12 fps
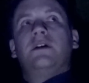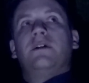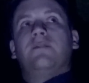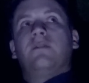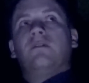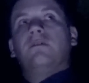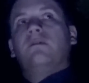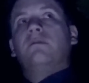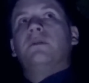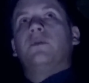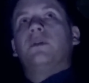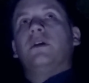if all
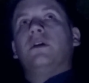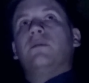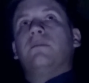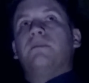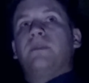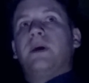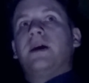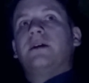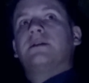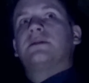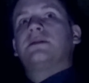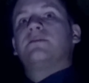we were
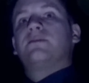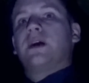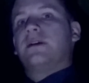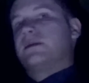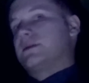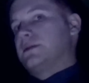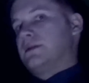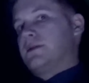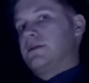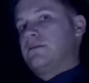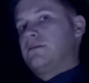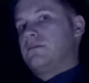base
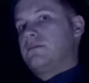predators.